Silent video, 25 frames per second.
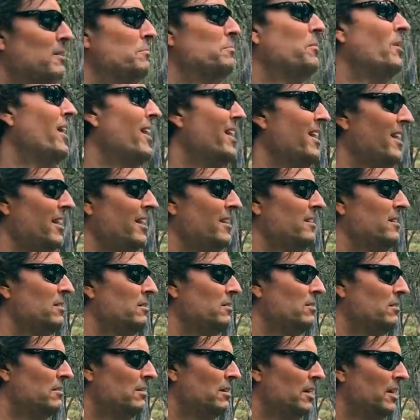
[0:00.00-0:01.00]
it by hand.
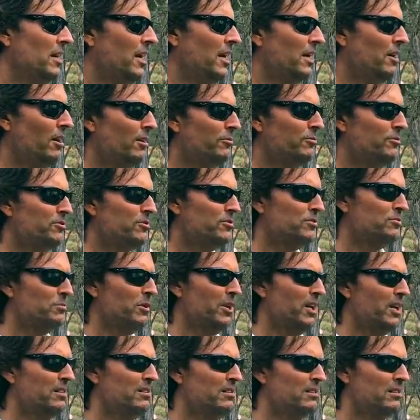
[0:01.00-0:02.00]
And I've
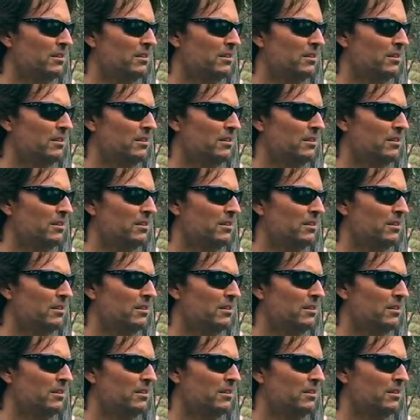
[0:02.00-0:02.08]
spread